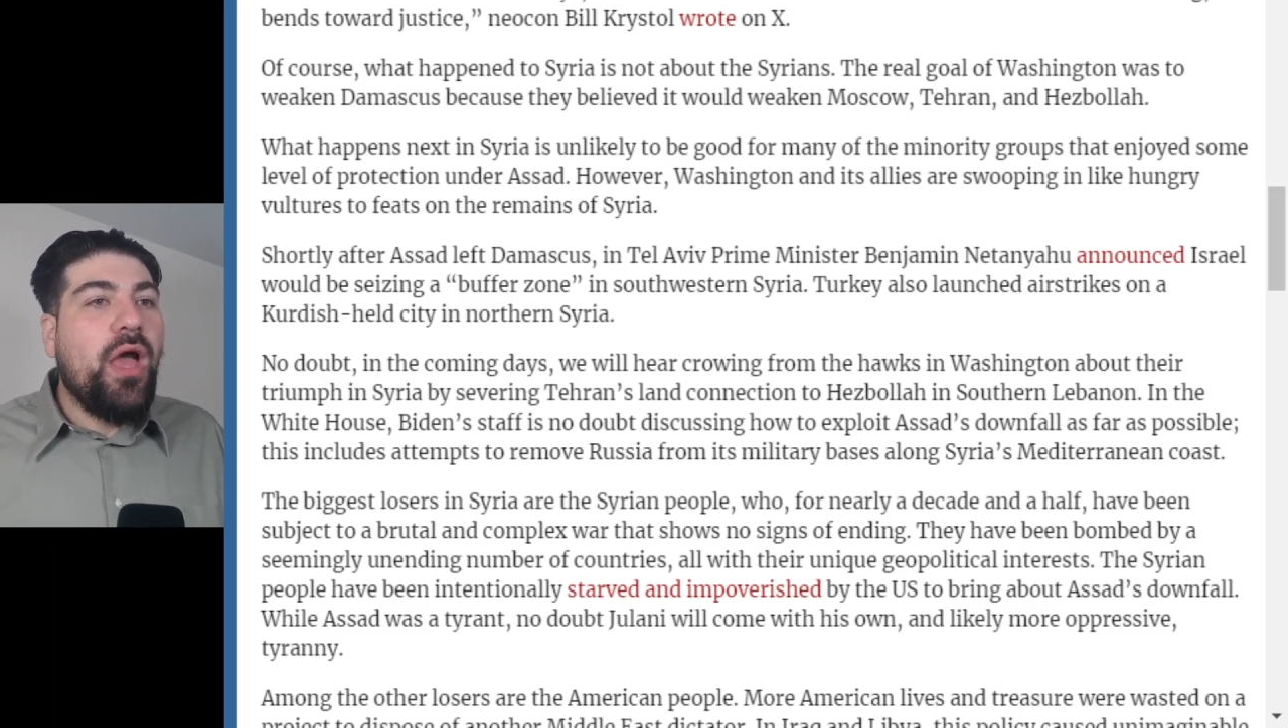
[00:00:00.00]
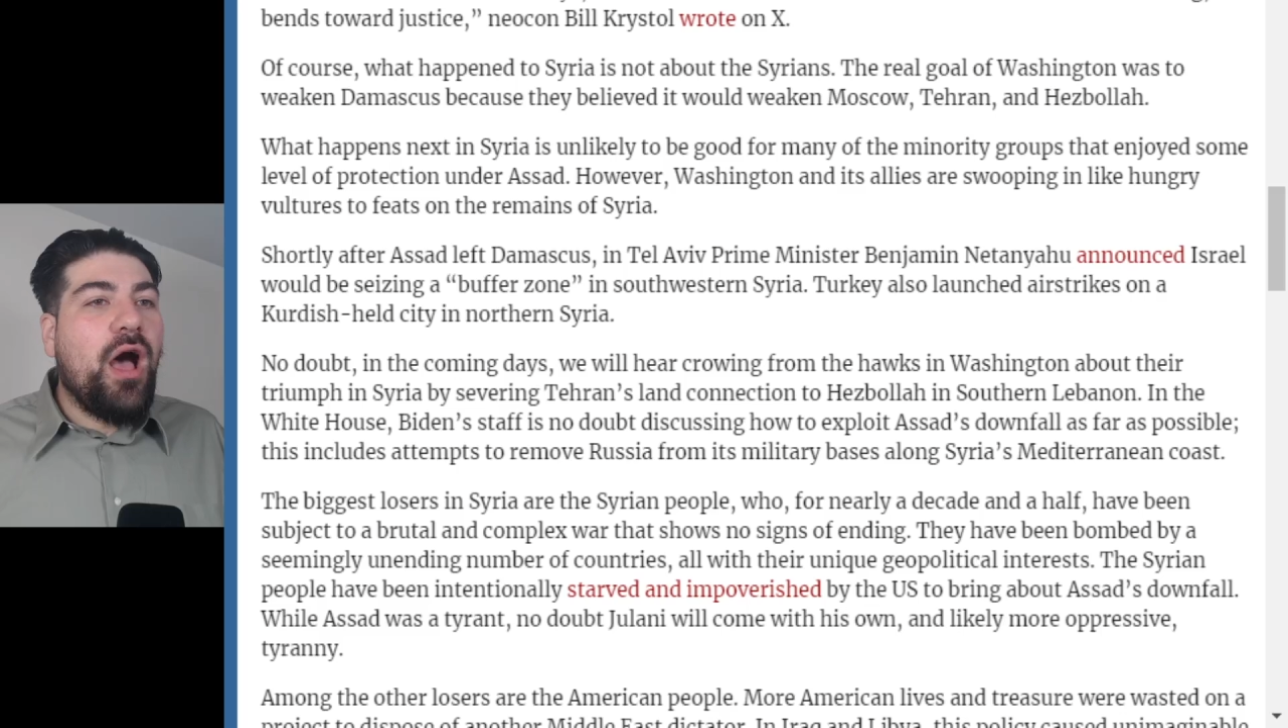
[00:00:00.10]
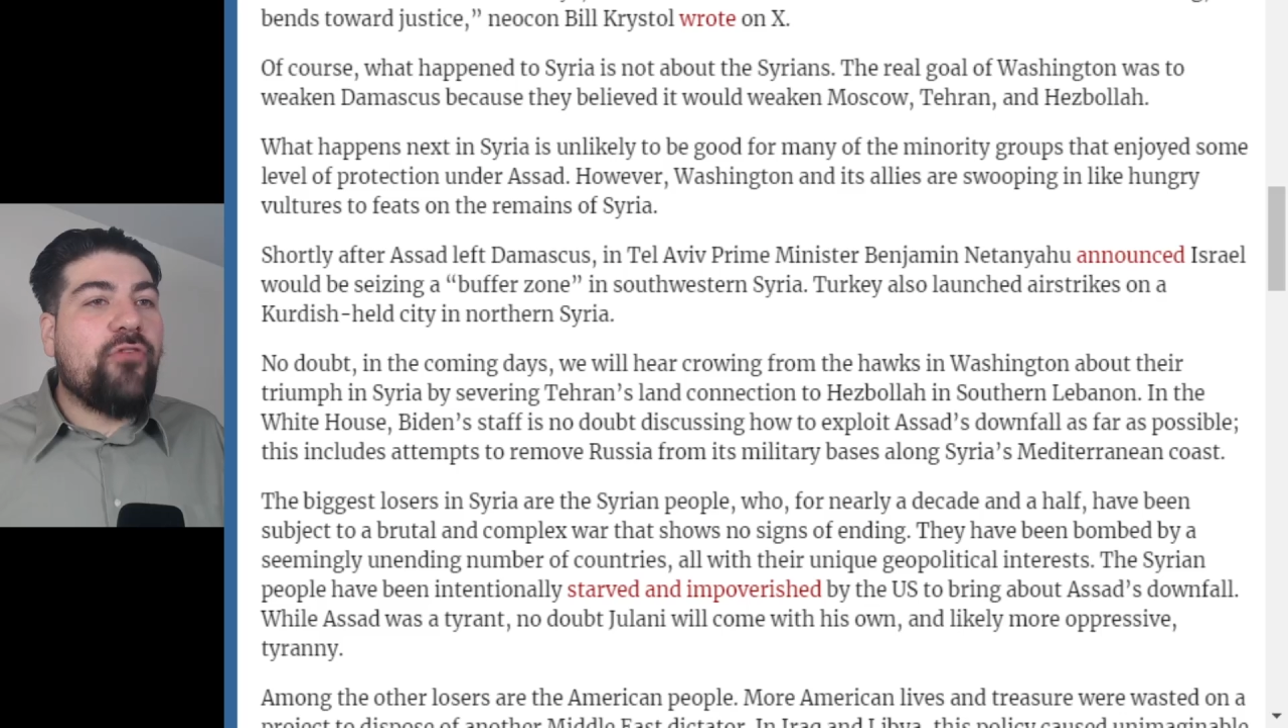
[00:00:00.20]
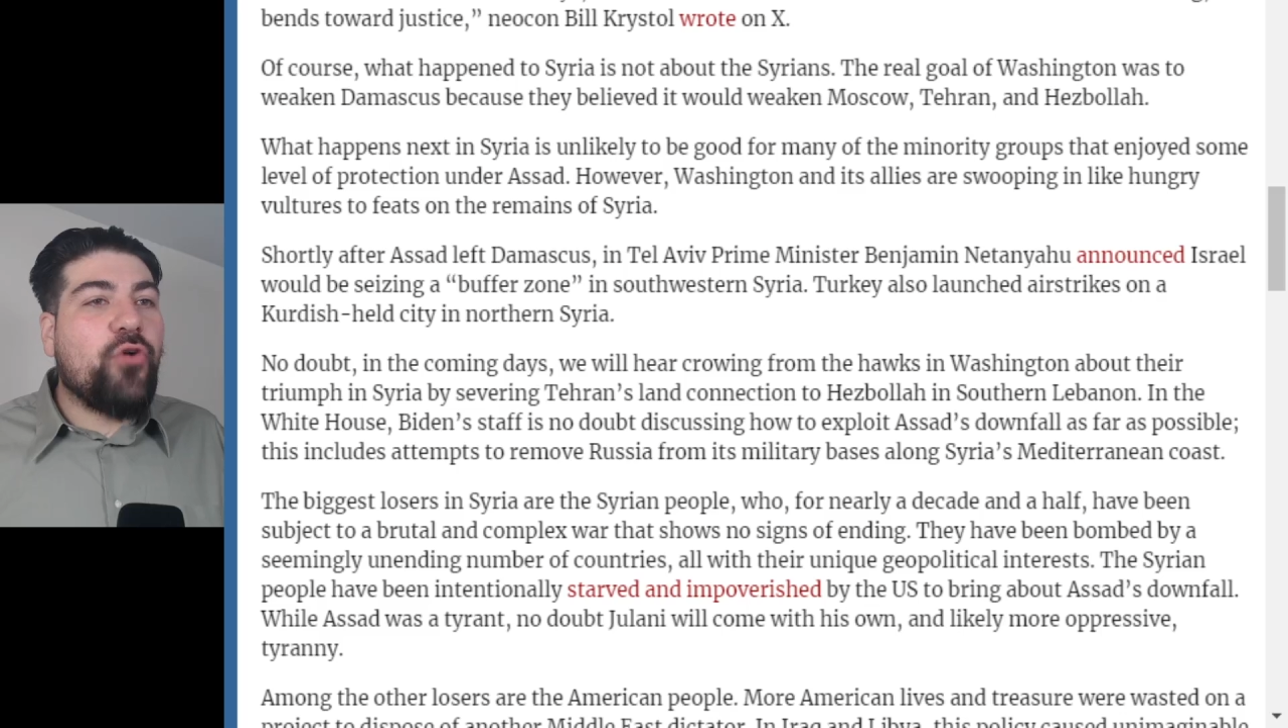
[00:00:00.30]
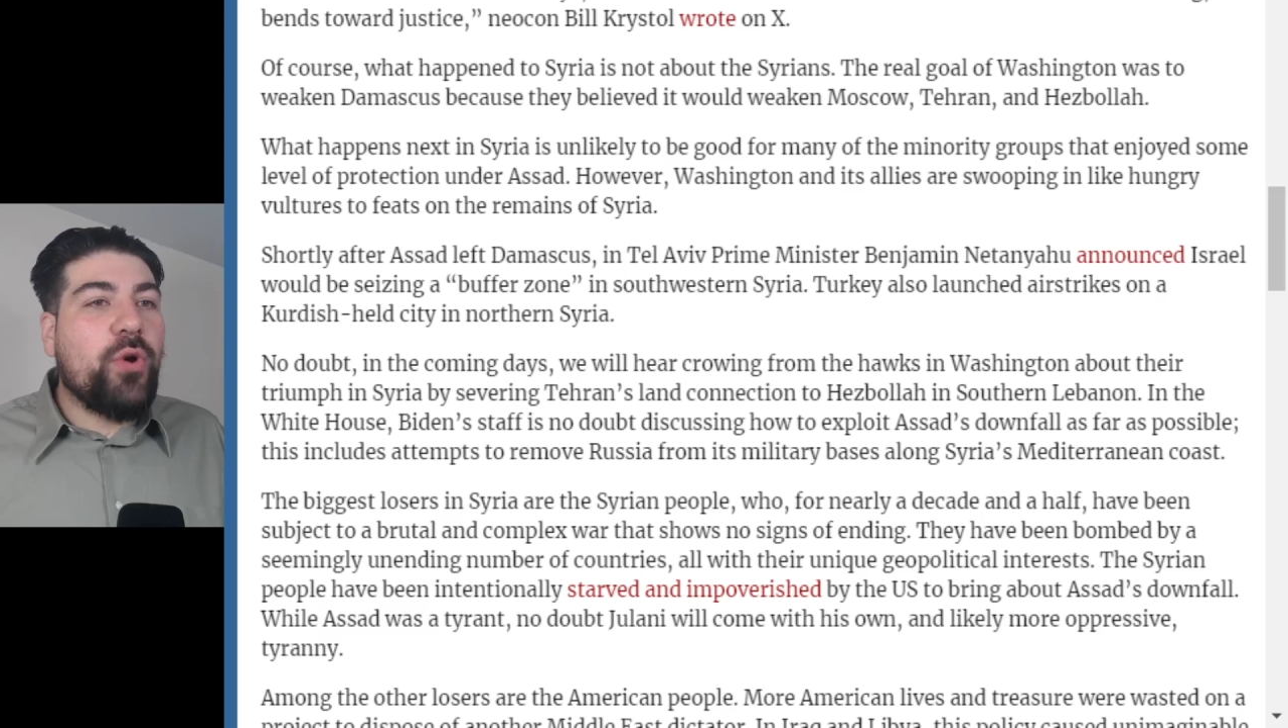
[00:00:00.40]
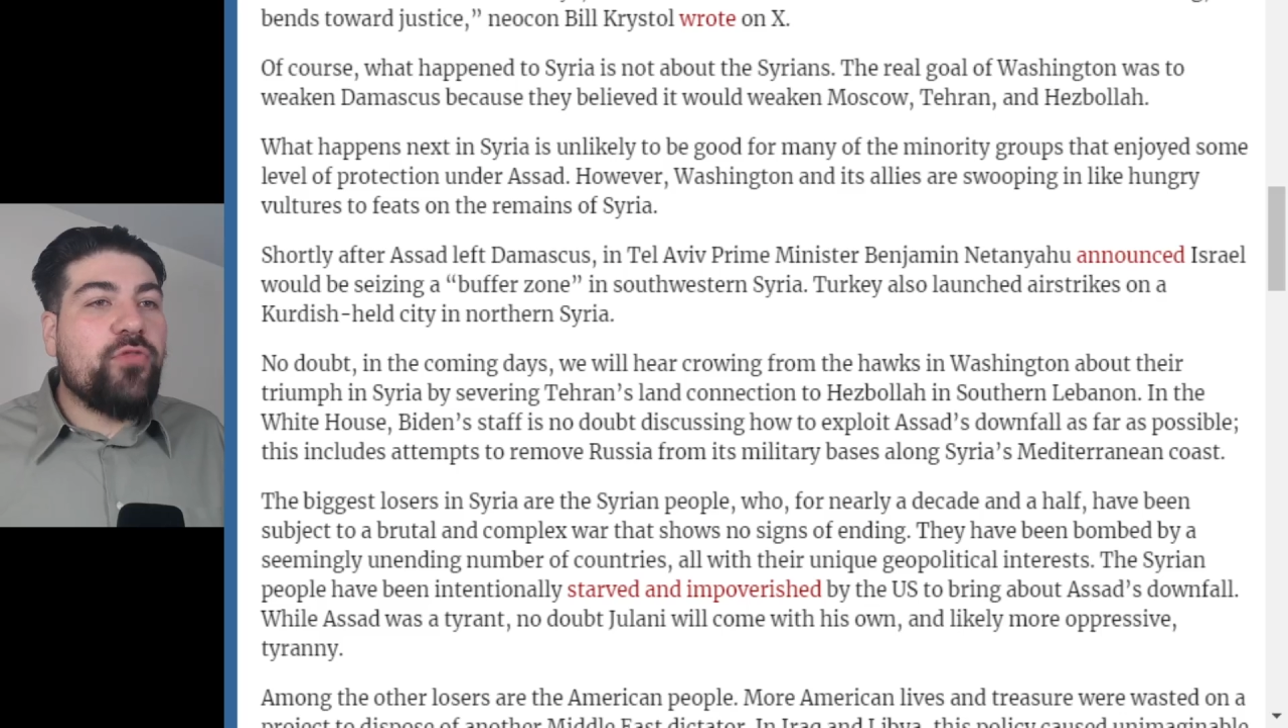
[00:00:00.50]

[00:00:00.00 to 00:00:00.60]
of course,